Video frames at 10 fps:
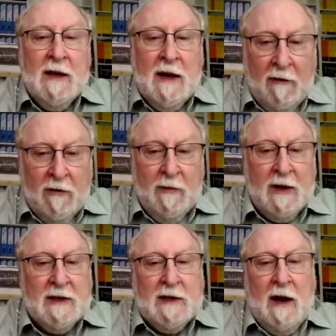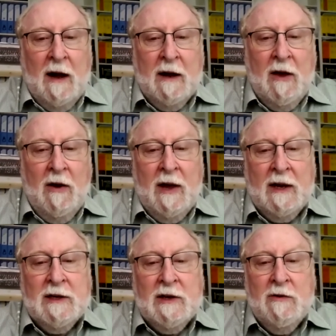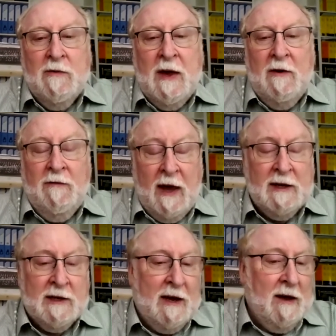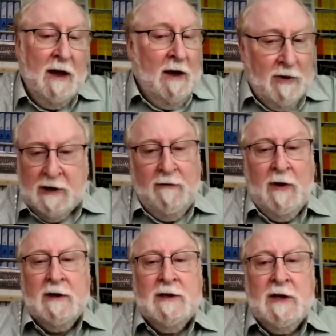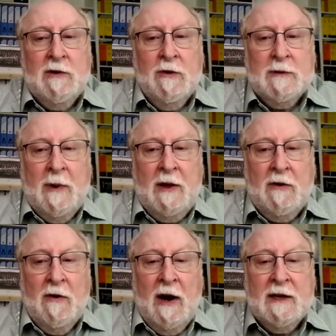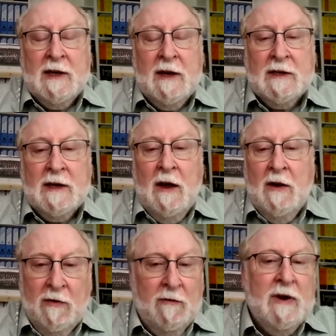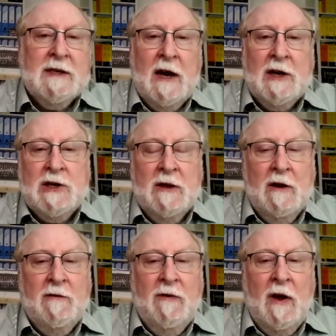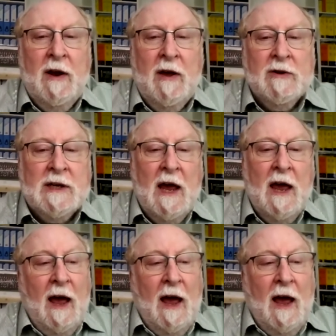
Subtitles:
Governments are going to be facing the difficulties caused by the crisis, the recession that follows,